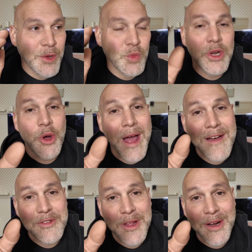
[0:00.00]
we don't
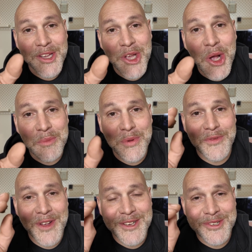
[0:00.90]
have a lot of young
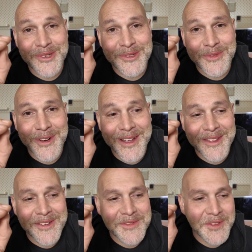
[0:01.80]
professionals where I
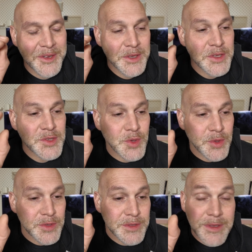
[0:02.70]
live, so
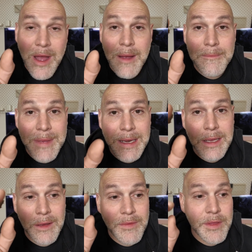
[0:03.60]
there's not many
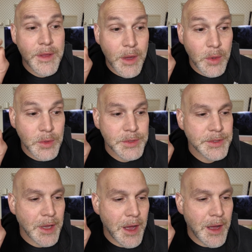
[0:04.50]
of those.